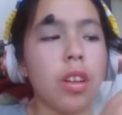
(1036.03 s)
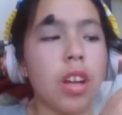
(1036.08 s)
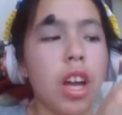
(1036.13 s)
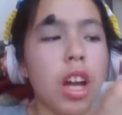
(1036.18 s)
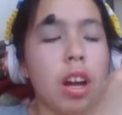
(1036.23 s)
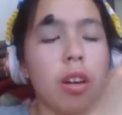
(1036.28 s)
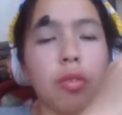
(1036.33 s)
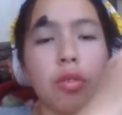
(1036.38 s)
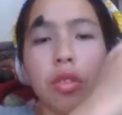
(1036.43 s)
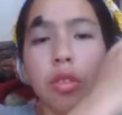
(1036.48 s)

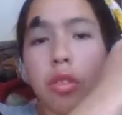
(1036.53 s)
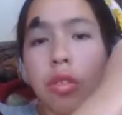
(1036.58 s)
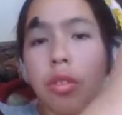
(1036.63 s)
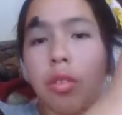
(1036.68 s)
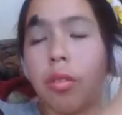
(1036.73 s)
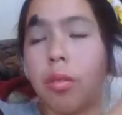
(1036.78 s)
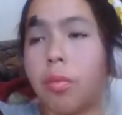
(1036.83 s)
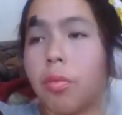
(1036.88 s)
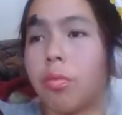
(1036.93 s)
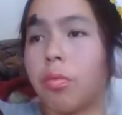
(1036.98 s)

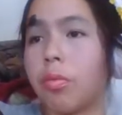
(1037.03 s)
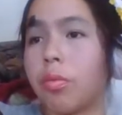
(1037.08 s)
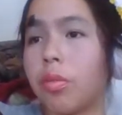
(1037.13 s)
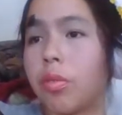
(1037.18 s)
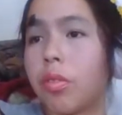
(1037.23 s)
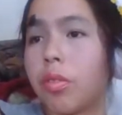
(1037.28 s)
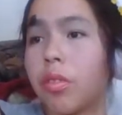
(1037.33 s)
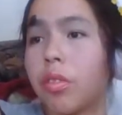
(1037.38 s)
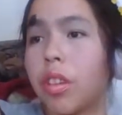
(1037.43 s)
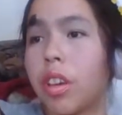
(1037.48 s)
after
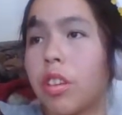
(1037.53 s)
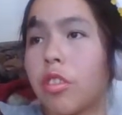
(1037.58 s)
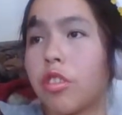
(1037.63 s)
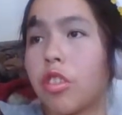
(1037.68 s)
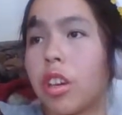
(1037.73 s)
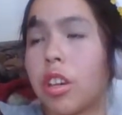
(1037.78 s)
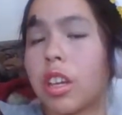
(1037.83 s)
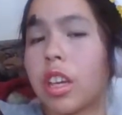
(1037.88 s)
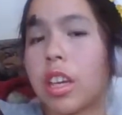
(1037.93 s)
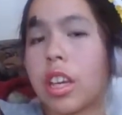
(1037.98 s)

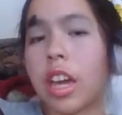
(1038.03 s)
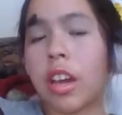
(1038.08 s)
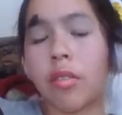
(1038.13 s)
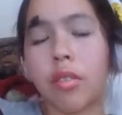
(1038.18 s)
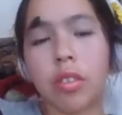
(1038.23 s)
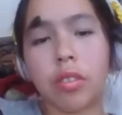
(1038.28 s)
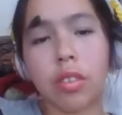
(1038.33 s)
checking every